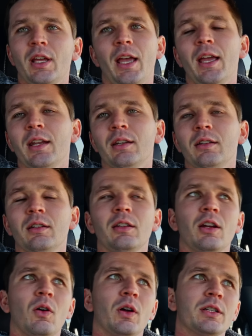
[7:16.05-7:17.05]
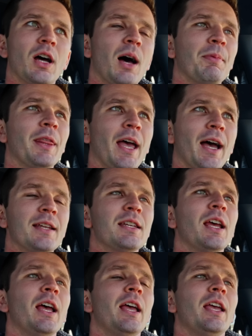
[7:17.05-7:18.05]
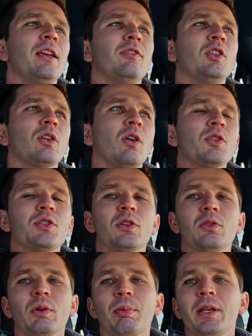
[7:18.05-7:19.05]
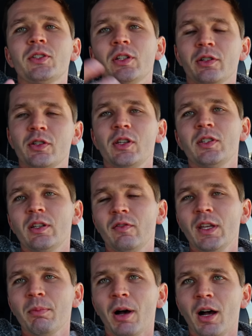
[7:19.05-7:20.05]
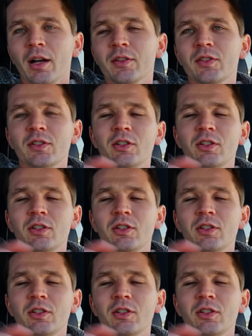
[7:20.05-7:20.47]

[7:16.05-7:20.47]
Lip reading: And, on top of that, if you're also replacing your CCV box,